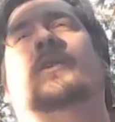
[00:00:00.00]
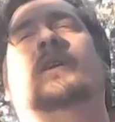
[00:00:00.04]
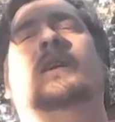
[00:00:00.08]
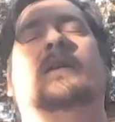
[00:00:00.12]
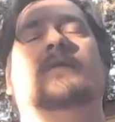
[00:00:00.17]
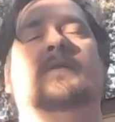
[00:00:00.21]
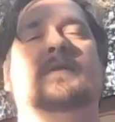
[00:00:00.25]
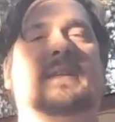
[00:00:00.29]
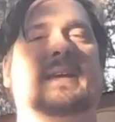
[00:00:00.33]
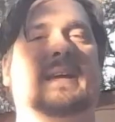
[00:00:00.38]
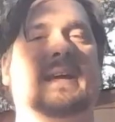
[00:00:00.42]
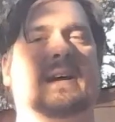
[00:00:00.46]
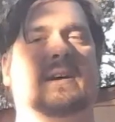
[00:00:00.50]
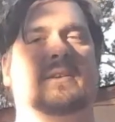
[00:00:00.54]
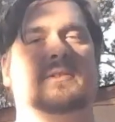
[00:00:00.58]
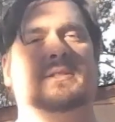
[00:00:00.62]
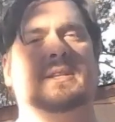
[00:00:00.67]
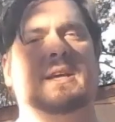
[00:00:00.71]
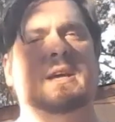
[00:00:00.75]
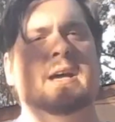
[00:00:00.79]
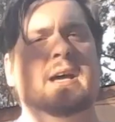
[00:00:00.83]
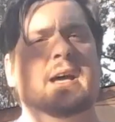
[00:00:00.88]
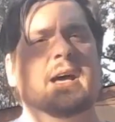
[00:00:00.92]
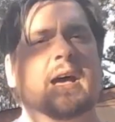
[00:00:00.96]
and everything else.
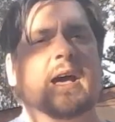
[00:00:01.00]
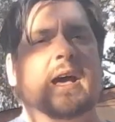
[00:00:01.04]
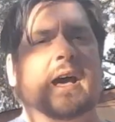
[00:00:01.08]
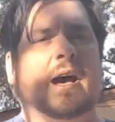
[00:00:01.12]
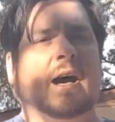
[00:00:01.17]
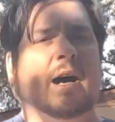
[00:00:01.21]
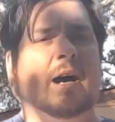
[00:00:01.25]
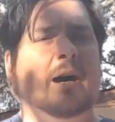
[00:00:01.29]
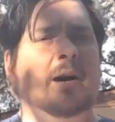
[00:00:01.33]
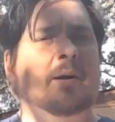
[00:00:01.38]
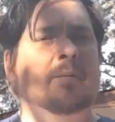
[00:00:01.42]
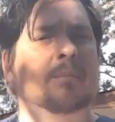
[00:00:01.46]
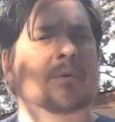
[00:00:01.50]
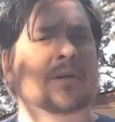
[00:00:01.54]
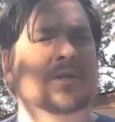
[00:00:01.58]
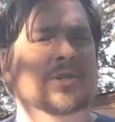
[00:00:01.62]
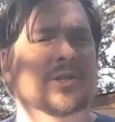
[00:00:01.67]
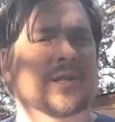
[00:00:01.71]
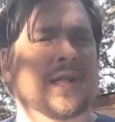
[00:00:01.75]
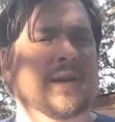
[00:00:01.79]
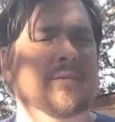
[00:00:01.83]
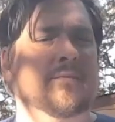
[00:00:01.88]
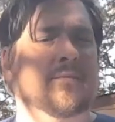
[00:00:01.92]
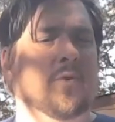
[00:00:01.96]
But
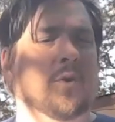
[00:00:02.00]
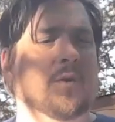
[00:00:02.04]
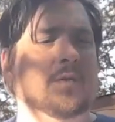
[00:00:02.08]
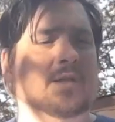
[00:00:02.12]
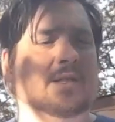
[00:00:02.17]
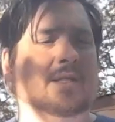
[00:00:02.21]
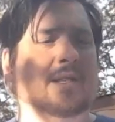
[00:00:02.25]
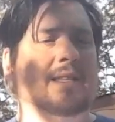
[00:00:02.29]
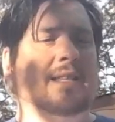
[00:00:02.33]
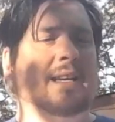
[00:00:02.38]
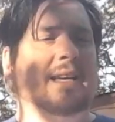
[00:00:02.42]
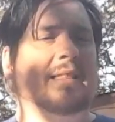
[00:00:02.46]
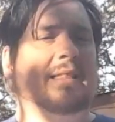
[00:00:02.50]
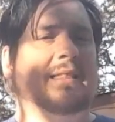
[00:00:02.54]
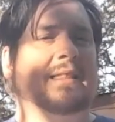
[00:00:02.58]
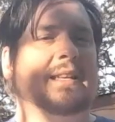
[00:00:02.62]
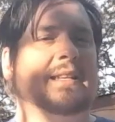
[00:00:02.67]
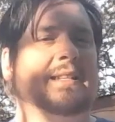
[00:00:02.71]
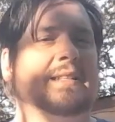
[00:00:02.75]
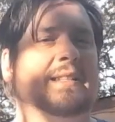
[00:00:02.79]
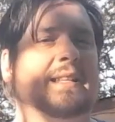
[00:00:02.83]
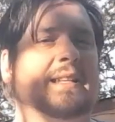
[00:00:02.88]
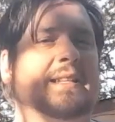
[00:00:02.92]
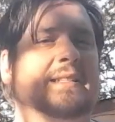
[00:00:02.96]
July 4th is the day
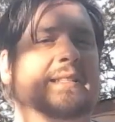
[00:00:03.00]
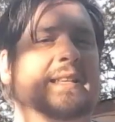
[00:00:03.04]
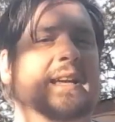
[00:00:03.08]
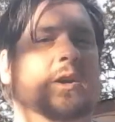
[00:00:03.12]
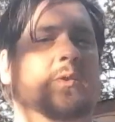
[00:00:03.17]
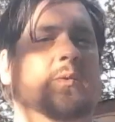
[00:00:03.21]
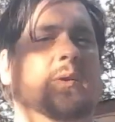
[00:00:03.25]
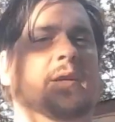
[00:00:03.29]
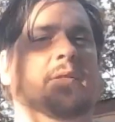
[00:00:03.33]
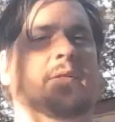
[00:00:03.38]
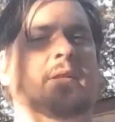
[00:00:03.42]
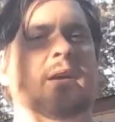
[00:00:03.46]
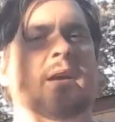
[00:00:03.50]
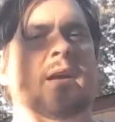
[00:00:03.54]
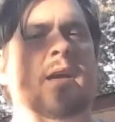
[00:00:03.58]
that they stick with.